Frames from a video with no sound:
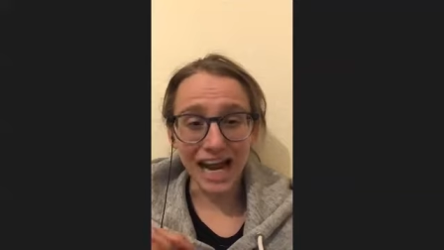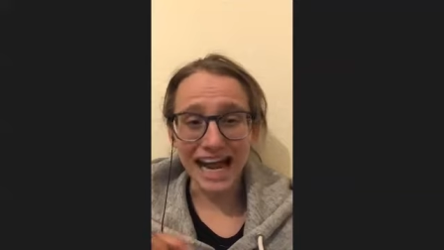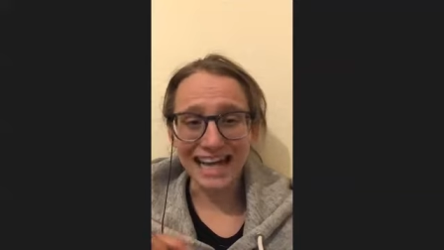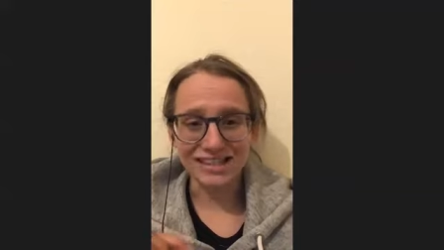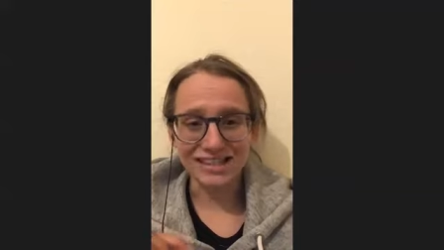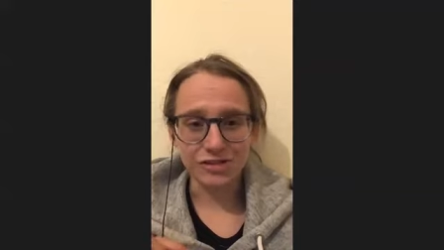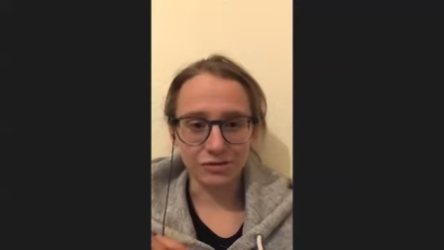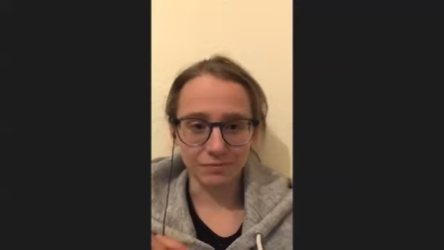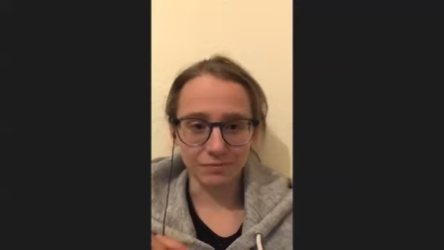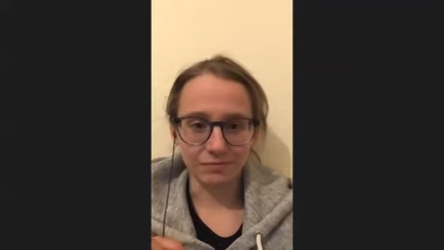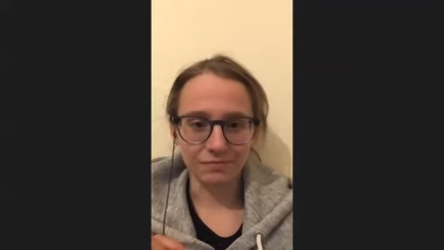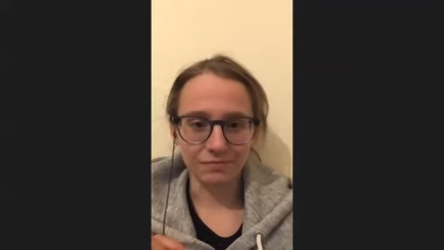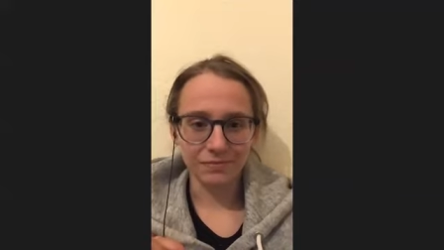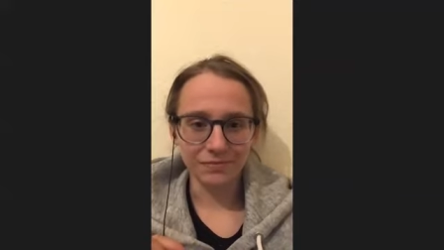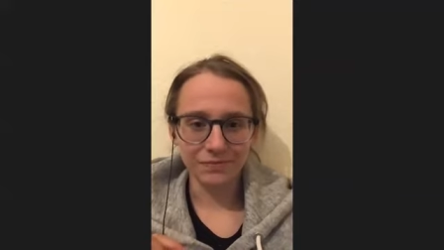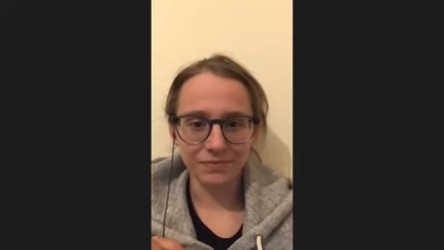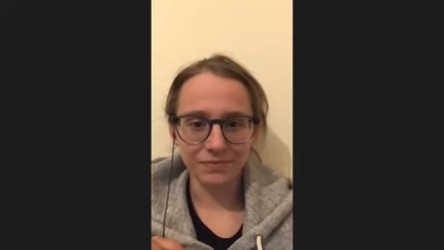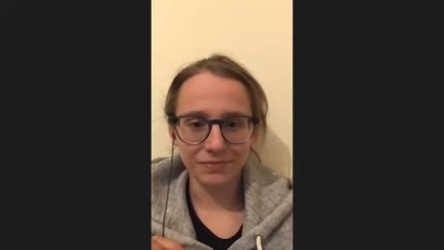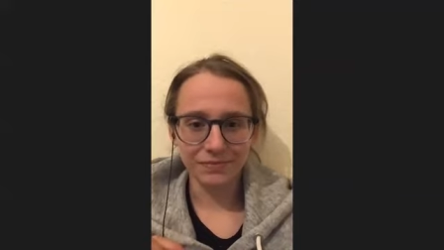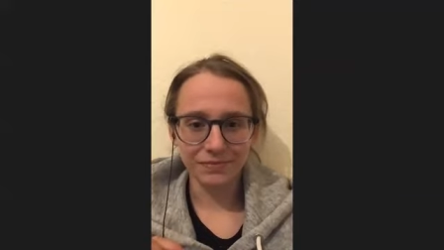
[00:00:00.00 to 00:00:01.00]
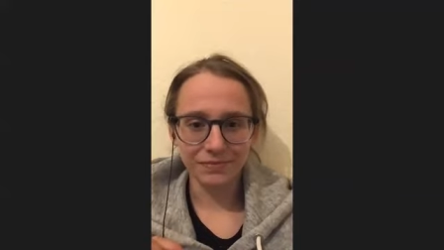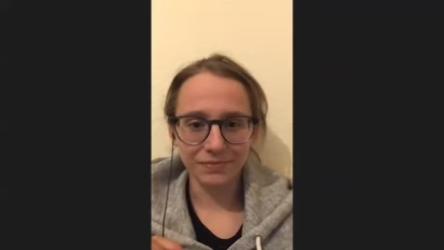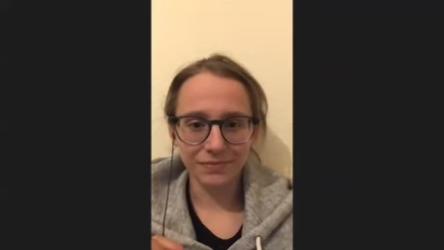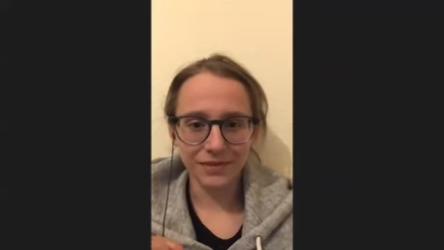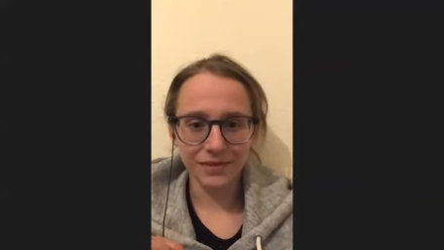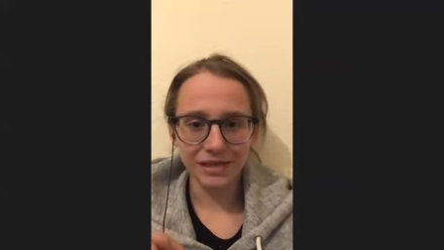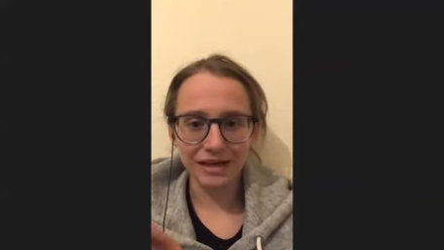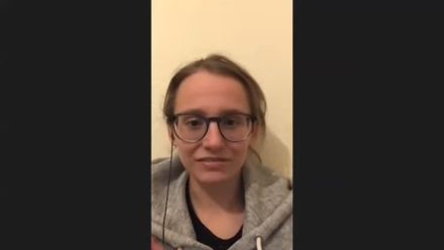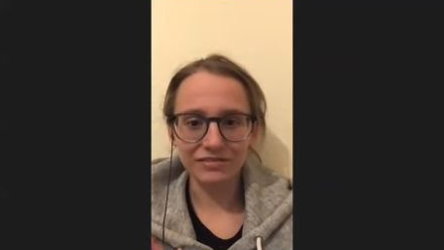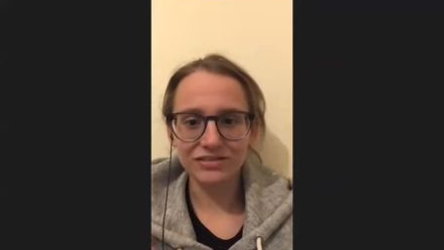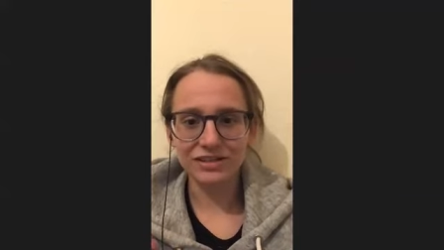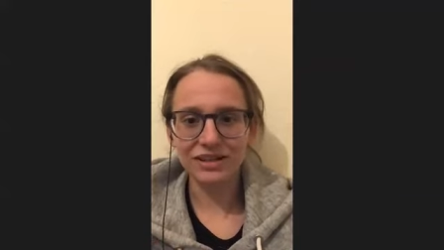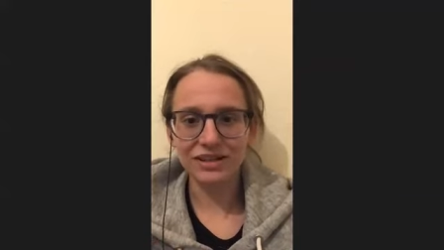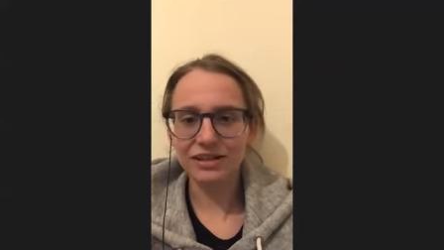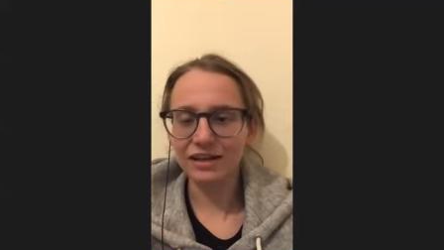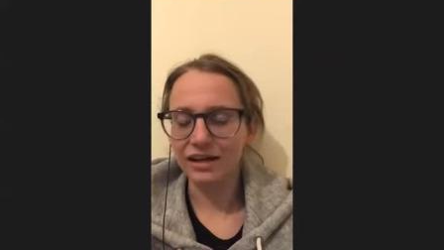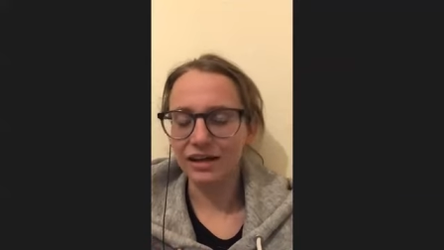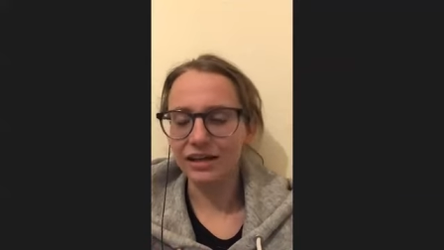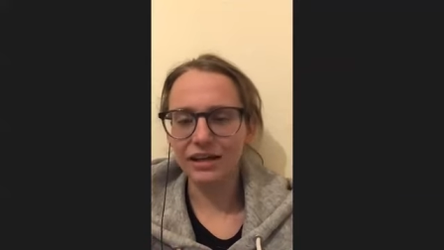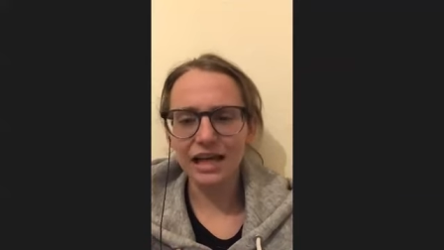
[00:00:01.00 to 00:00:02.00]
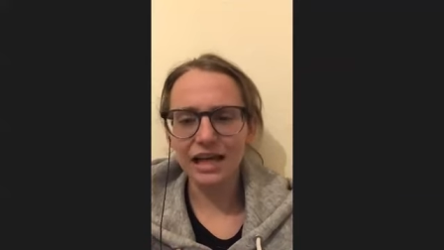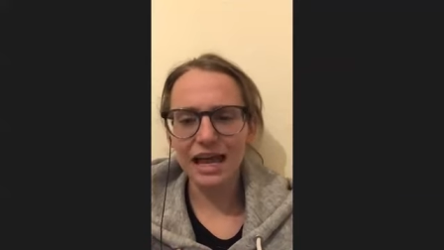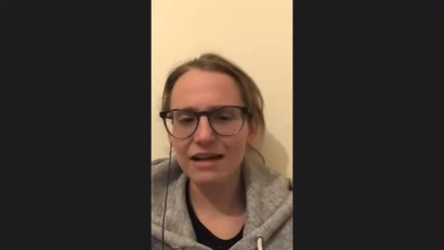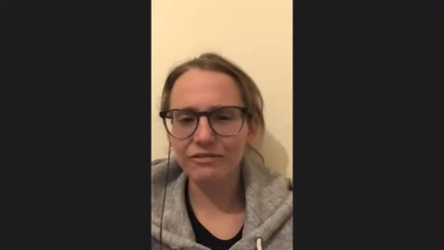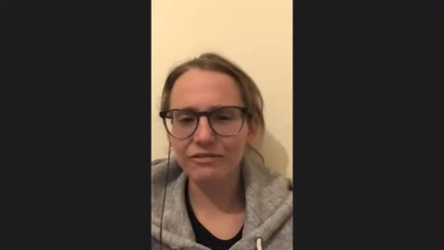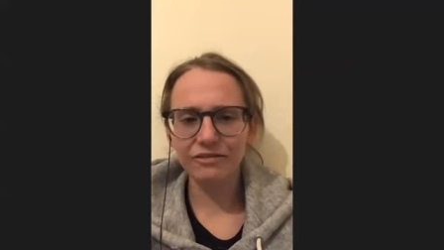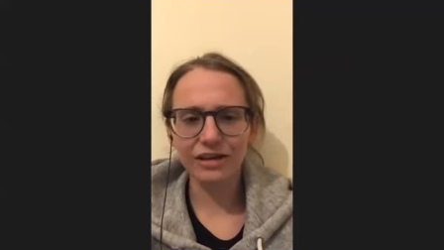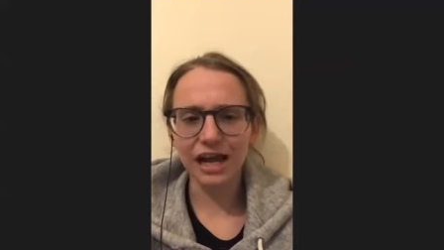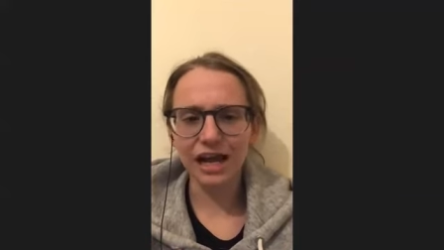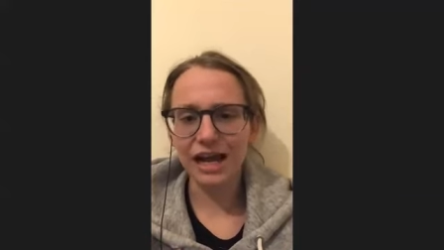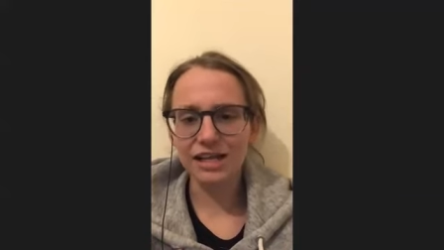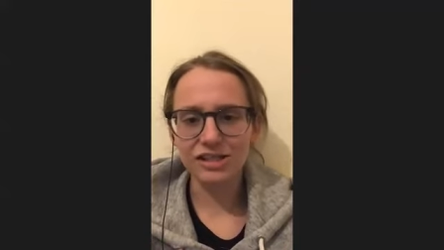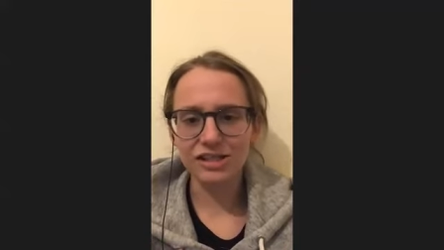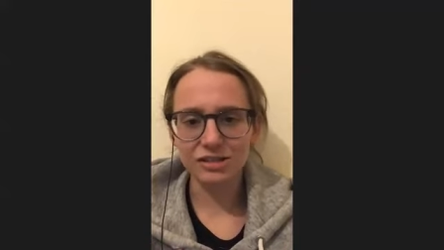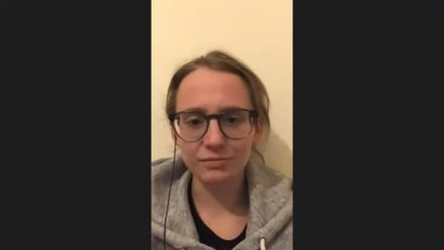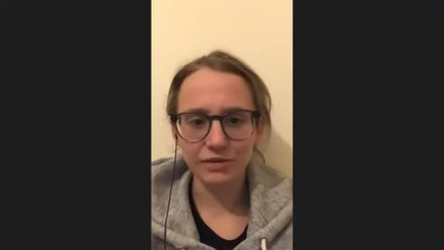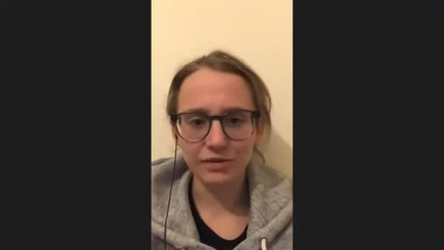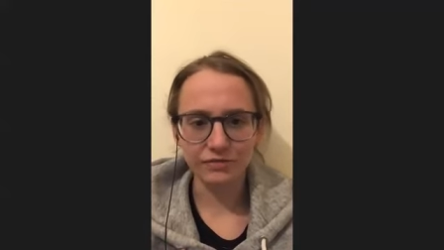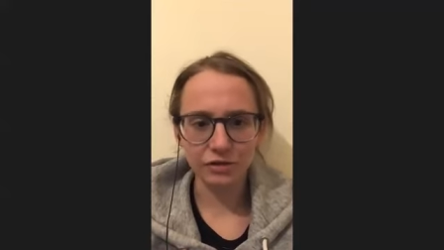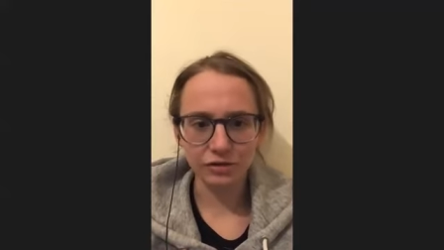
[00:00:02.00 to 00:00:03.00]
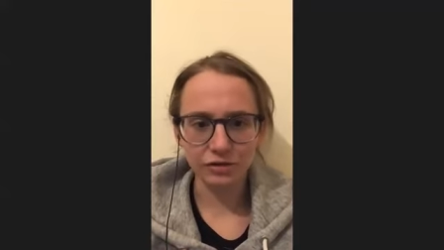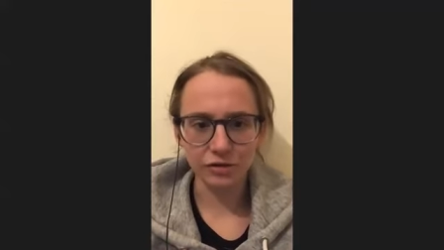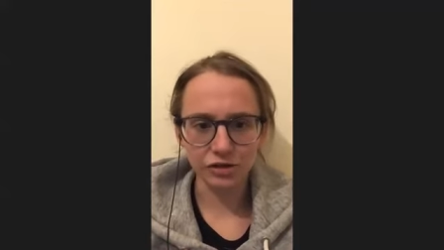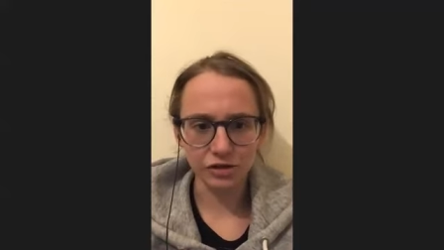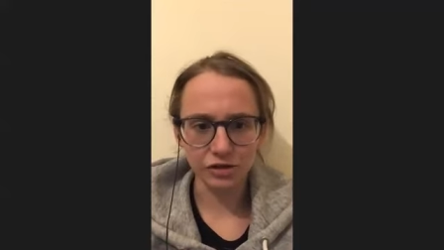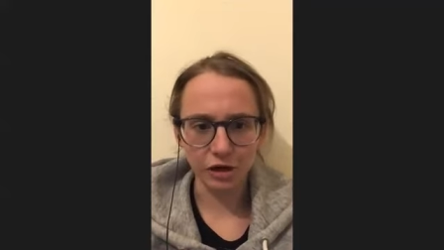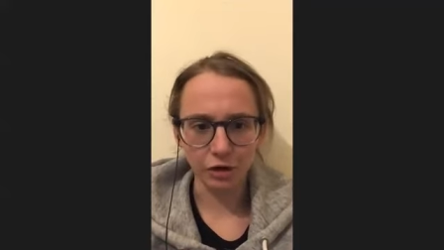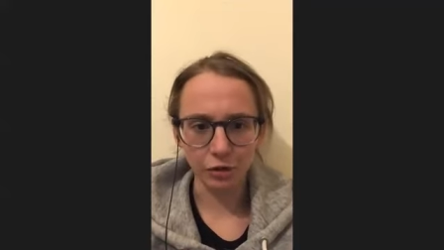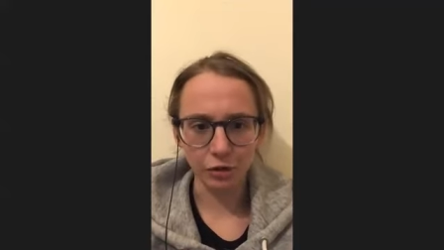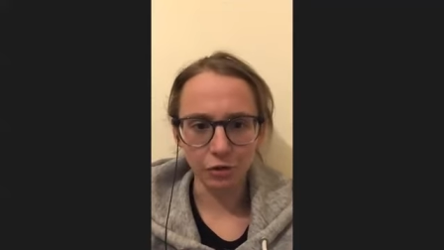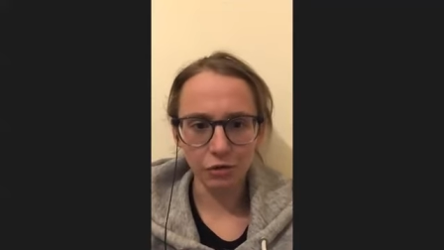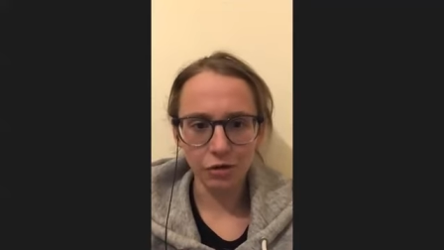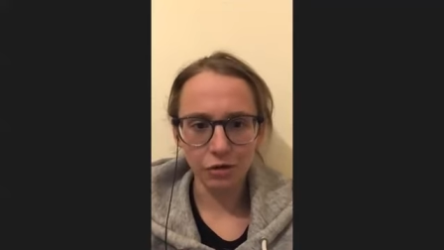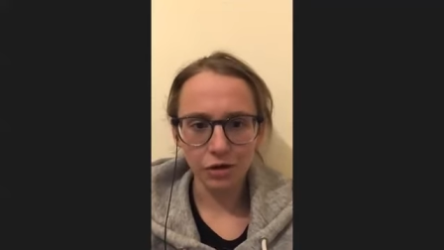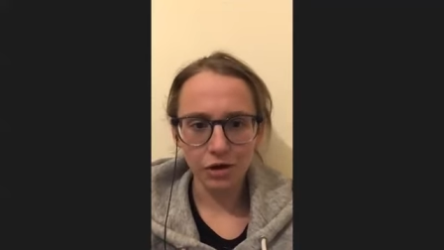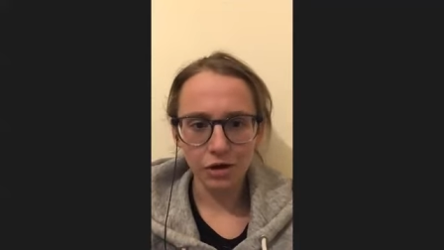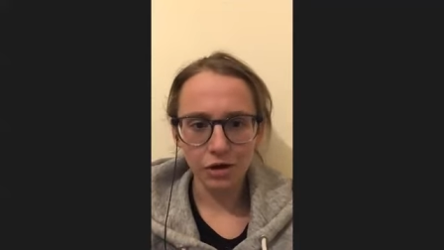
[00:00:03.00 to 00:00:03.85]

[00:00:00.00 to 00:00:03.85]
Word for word: atom, you have to, like, every atom of your soul,